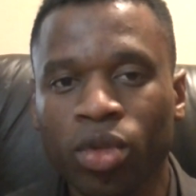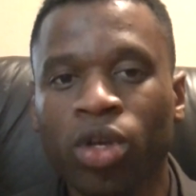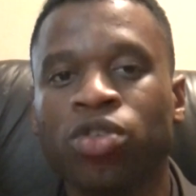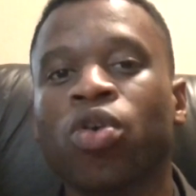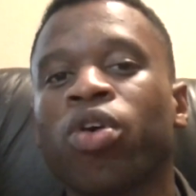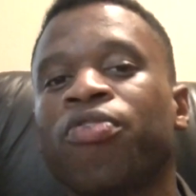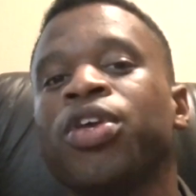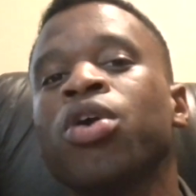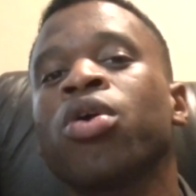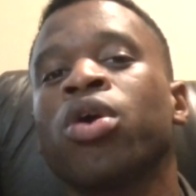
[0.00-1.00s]
So if
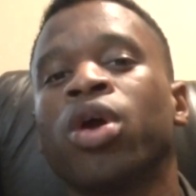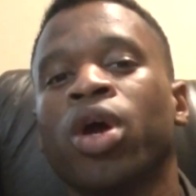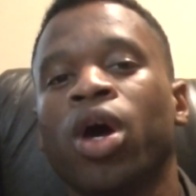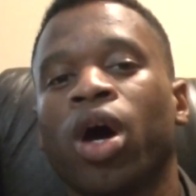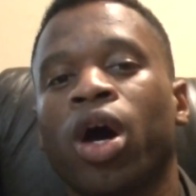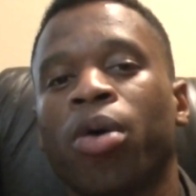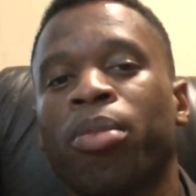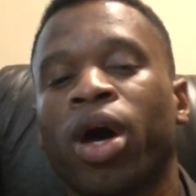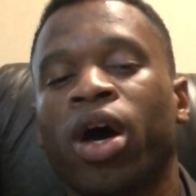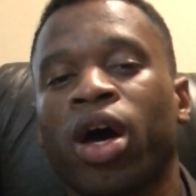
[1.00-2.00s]
you're
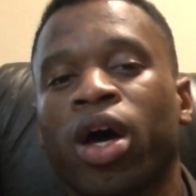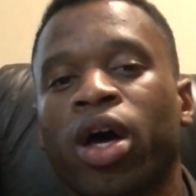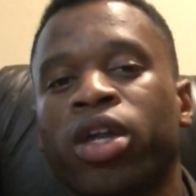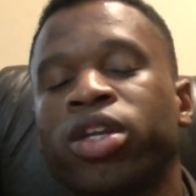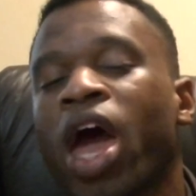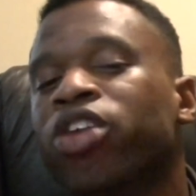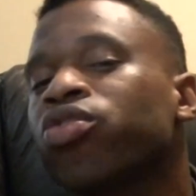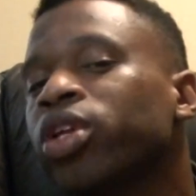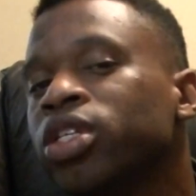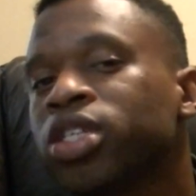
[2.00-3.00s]
a
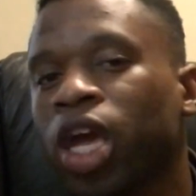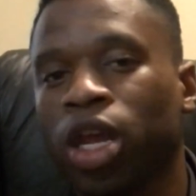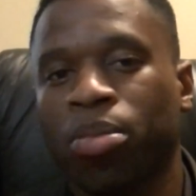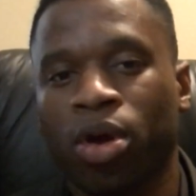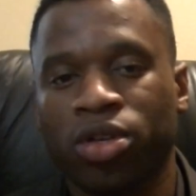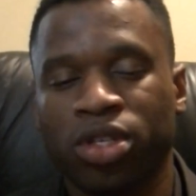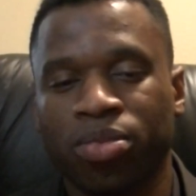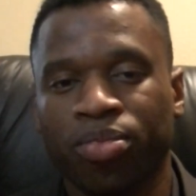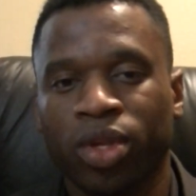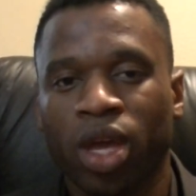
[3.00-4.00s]
naturally skinny person
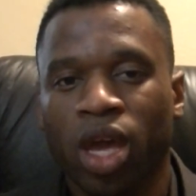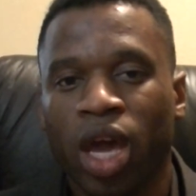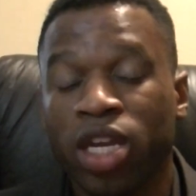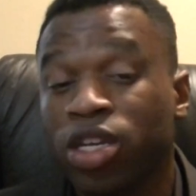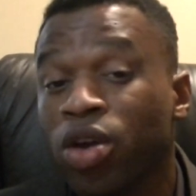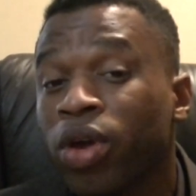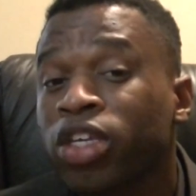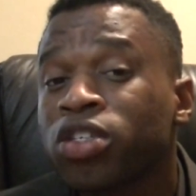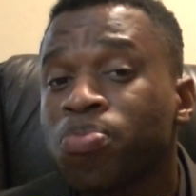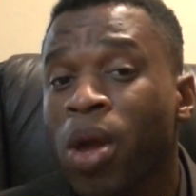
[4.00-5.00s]
and you're
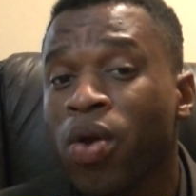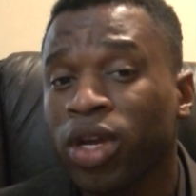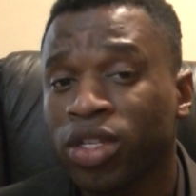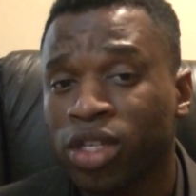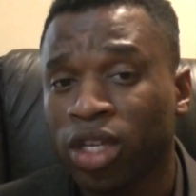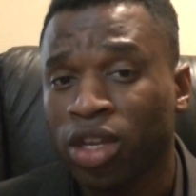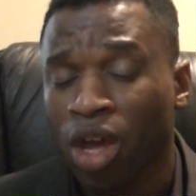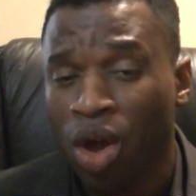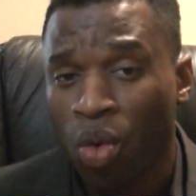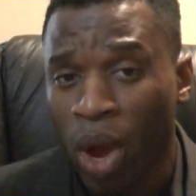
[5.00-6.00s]
experiencing
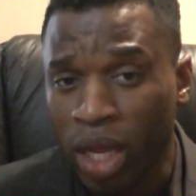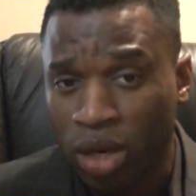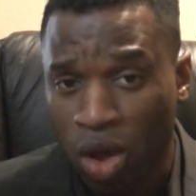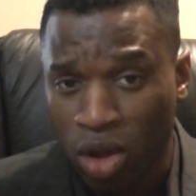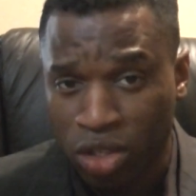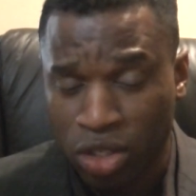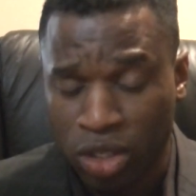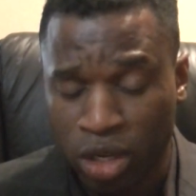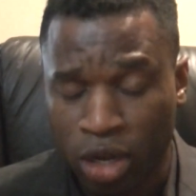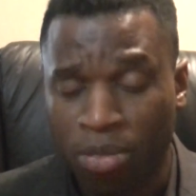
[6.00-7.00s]
weight loss,
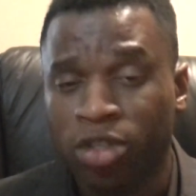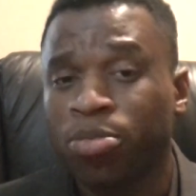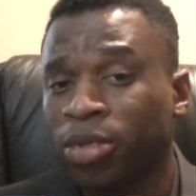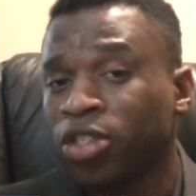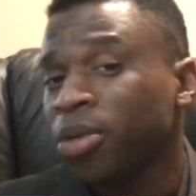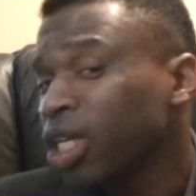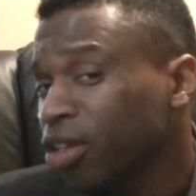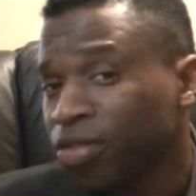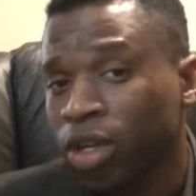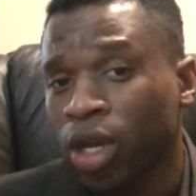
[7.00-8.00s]
especially
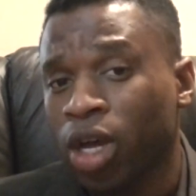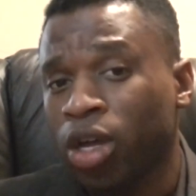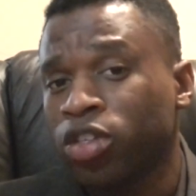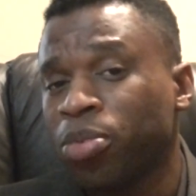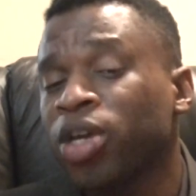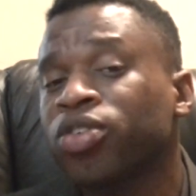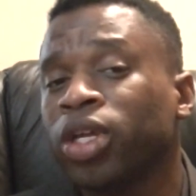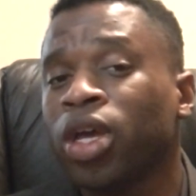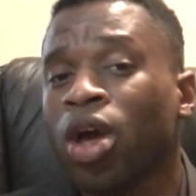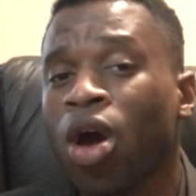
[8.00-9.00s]

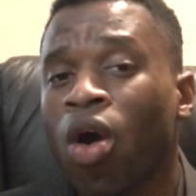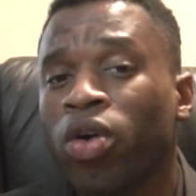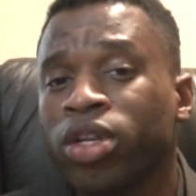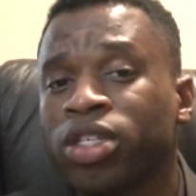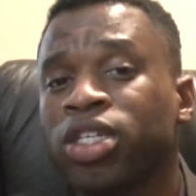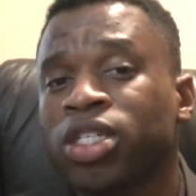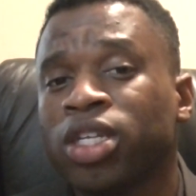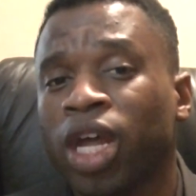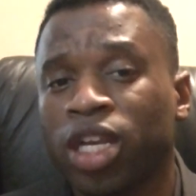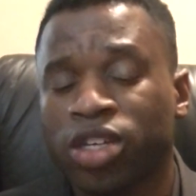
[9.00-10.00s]
on the
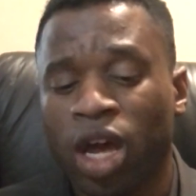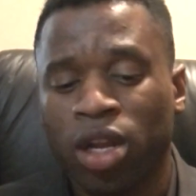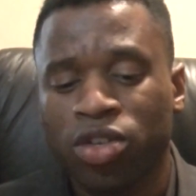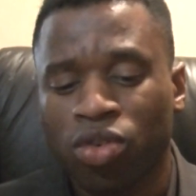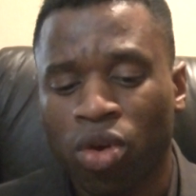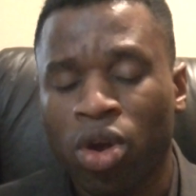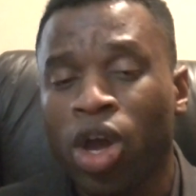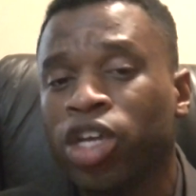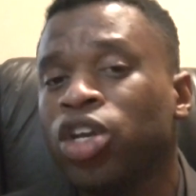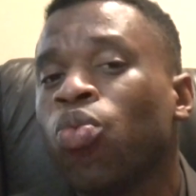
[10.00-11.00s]
60-day challenge, or
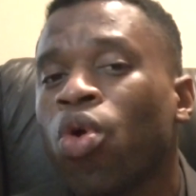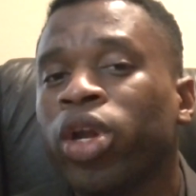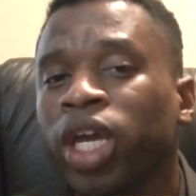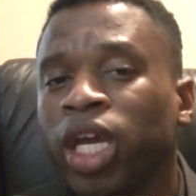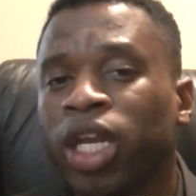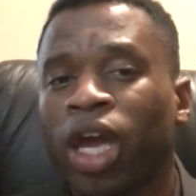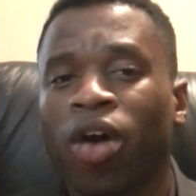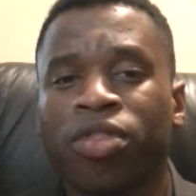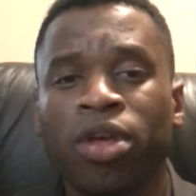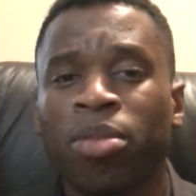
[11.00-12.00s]
you want to eat
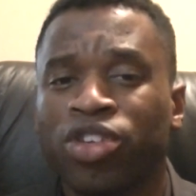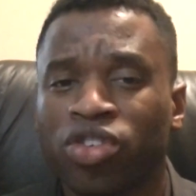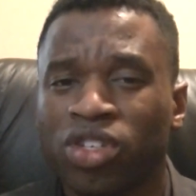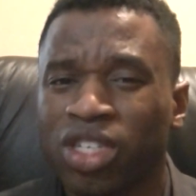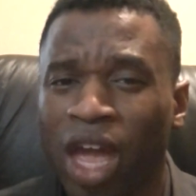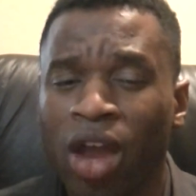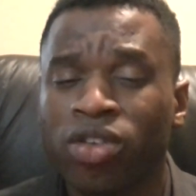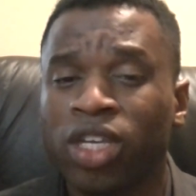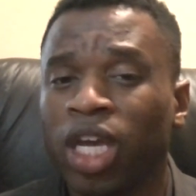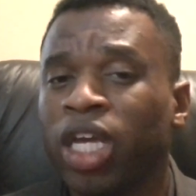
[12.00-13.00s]
healthy but you're scared
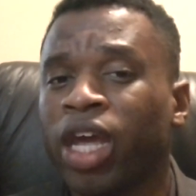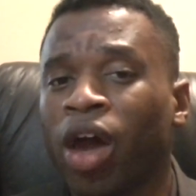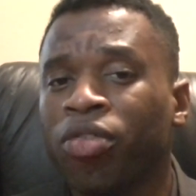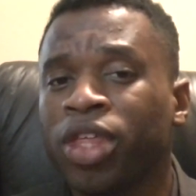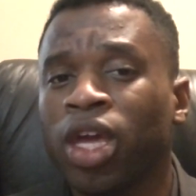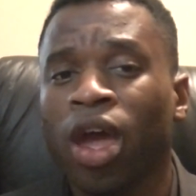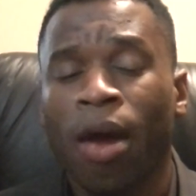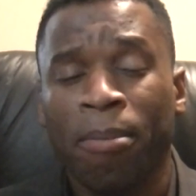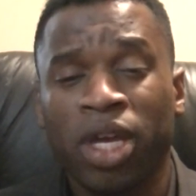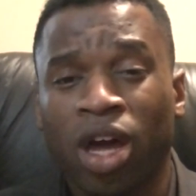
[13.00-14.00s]
to eat healthy
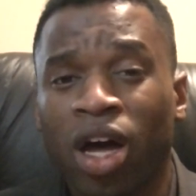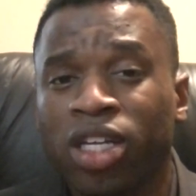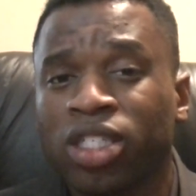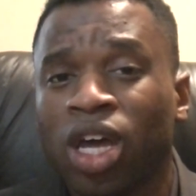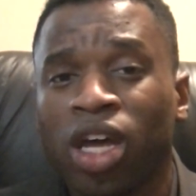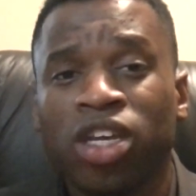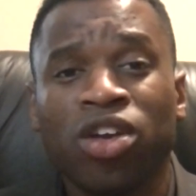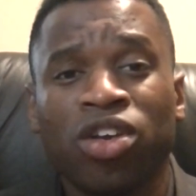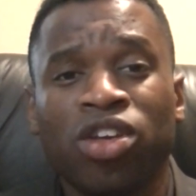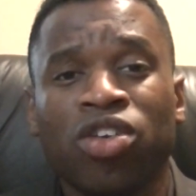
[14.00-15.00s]
because
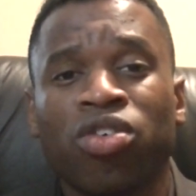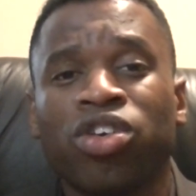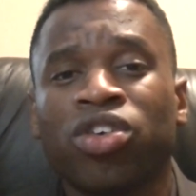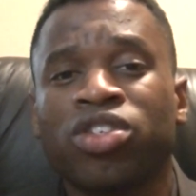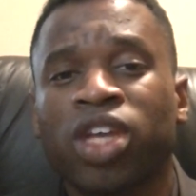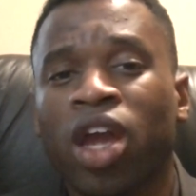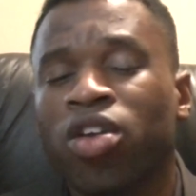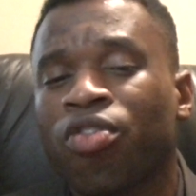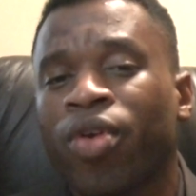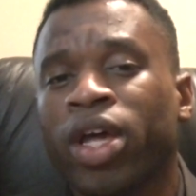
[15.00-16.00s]
you're scared
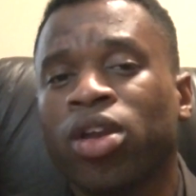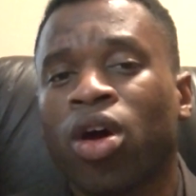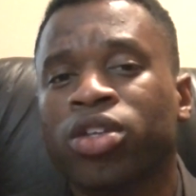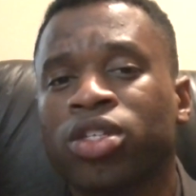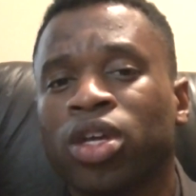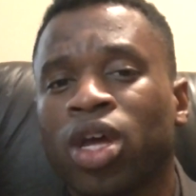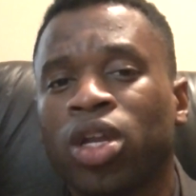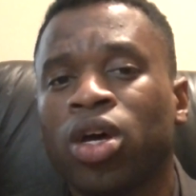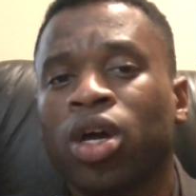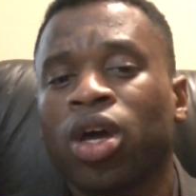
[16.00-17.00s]
of weight loss,
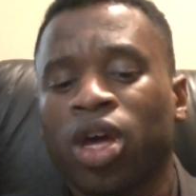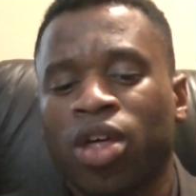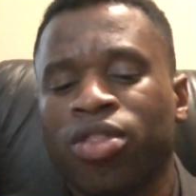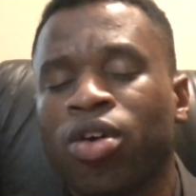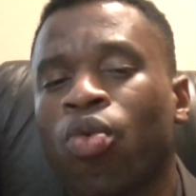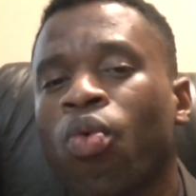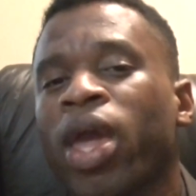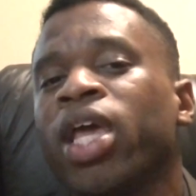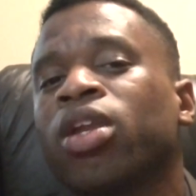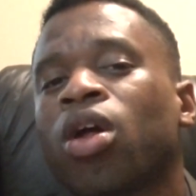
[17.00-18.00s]
look, the
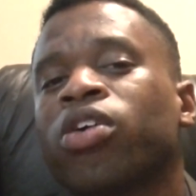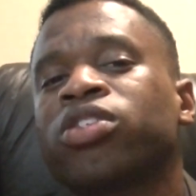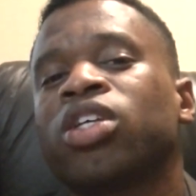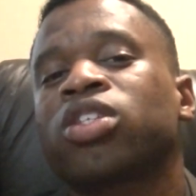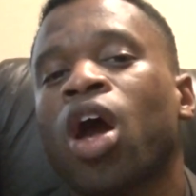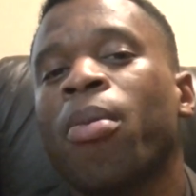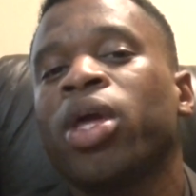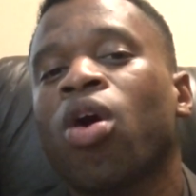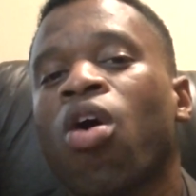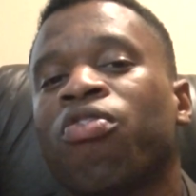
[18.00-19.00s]
weight loss that's
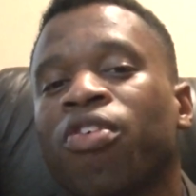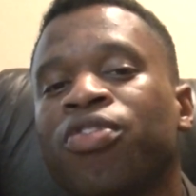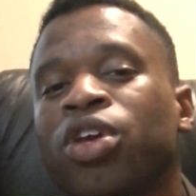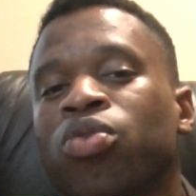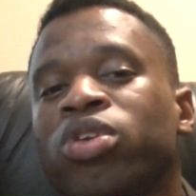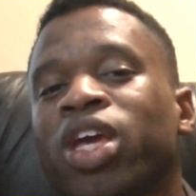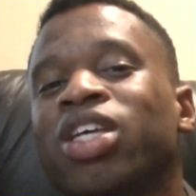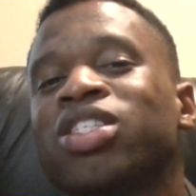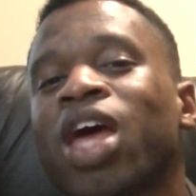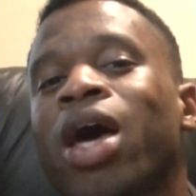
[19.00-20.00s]
coming off of you
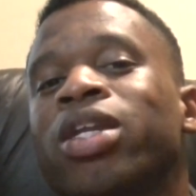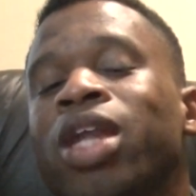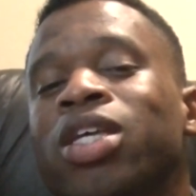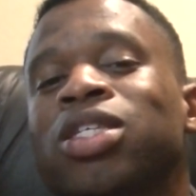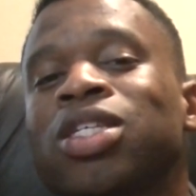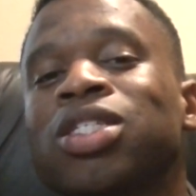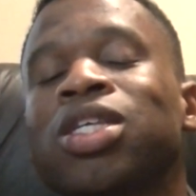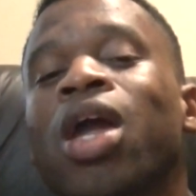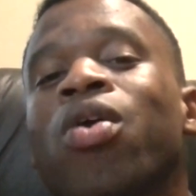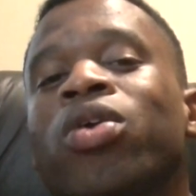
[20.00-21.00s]
is not
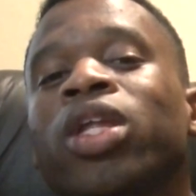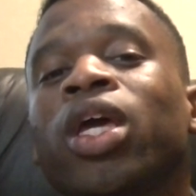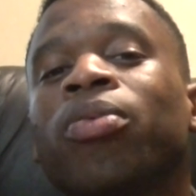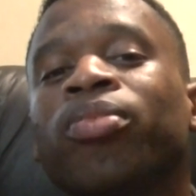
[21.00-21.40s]
necessarily